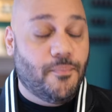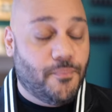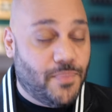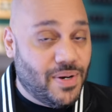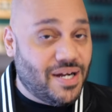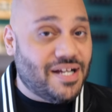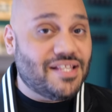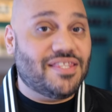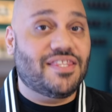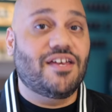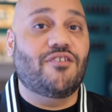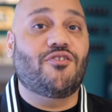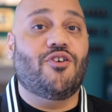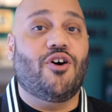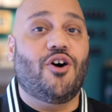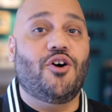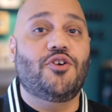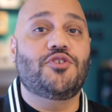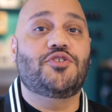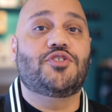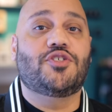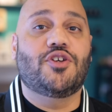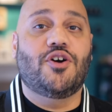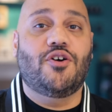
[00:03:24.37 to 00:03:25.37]
but they're
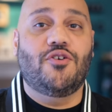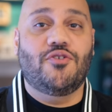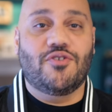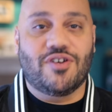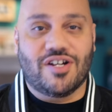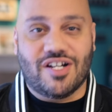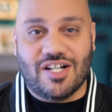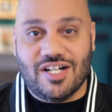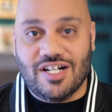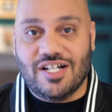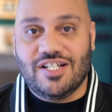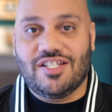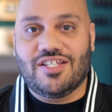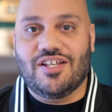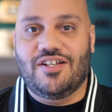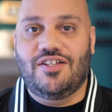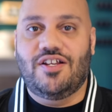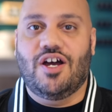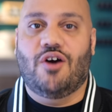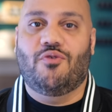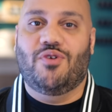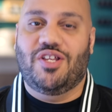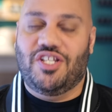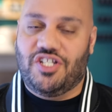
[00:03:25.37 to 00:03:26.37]
also good to
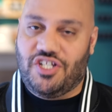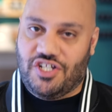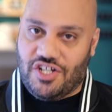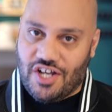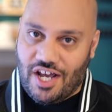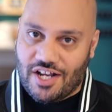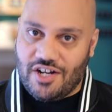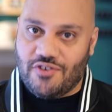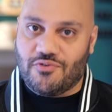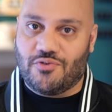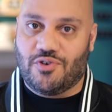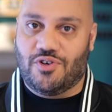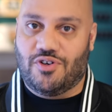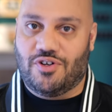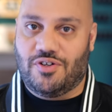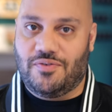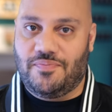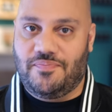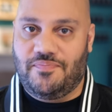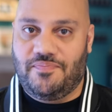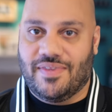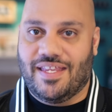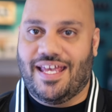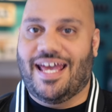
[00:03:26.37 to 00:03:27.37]
know in
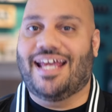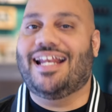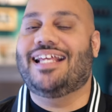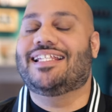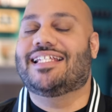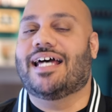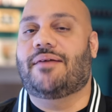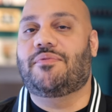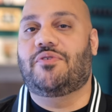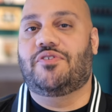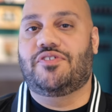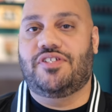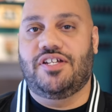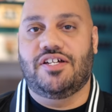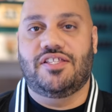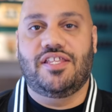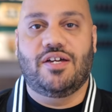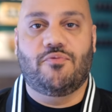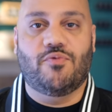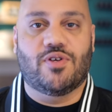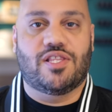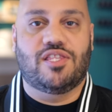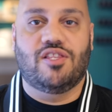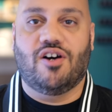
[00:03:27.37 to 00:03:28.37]
general anytime you're
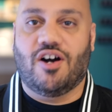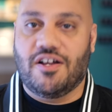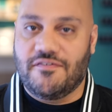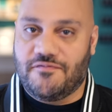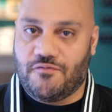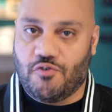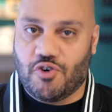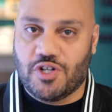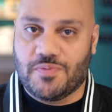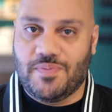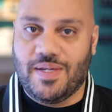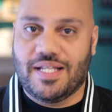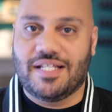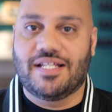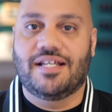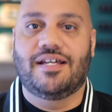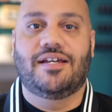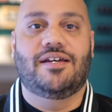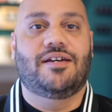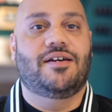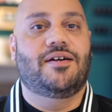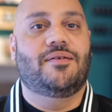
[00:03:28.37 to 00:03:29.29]
dealing with law enforcement,